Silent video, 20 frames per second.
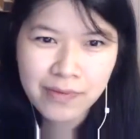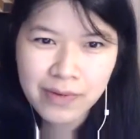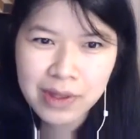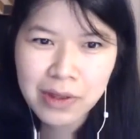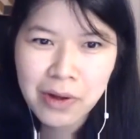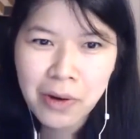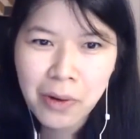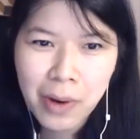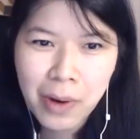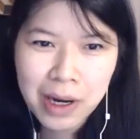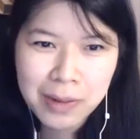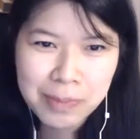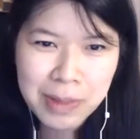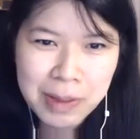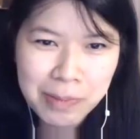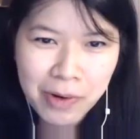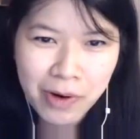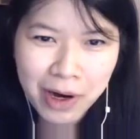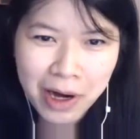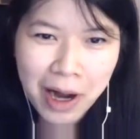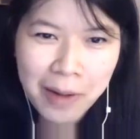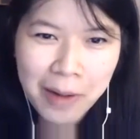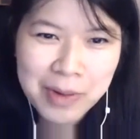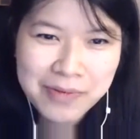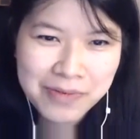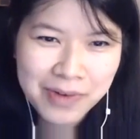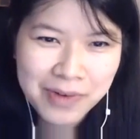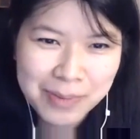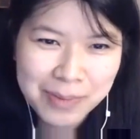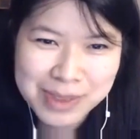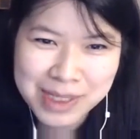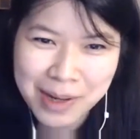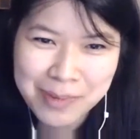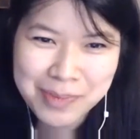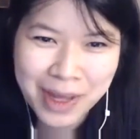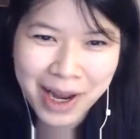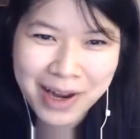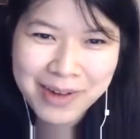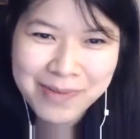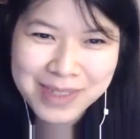don't even know where the people are coming from
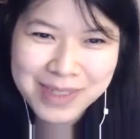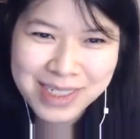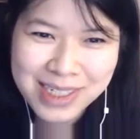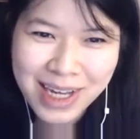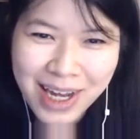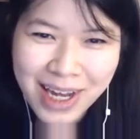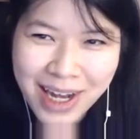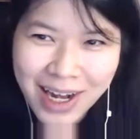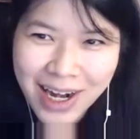sometimes,